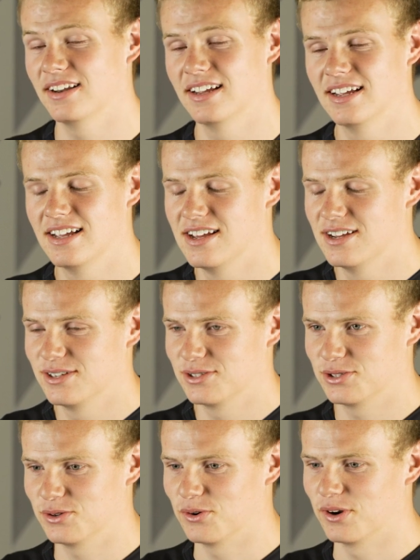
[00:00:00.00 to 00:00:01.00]
And
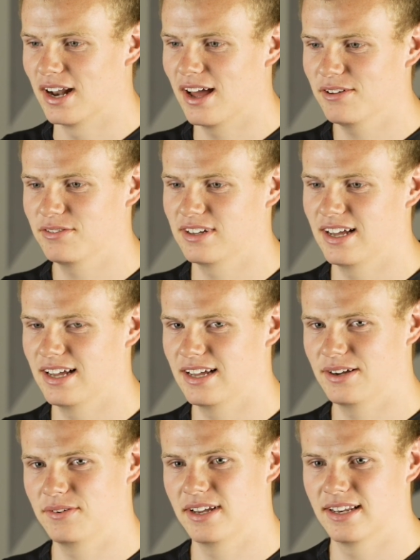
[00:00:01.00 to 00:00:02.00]
sure enough,
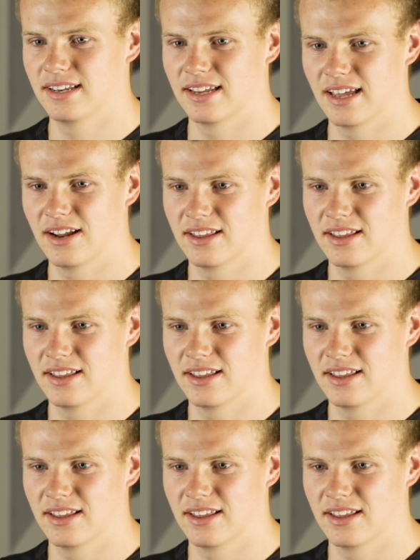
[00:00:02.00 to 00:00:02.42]
when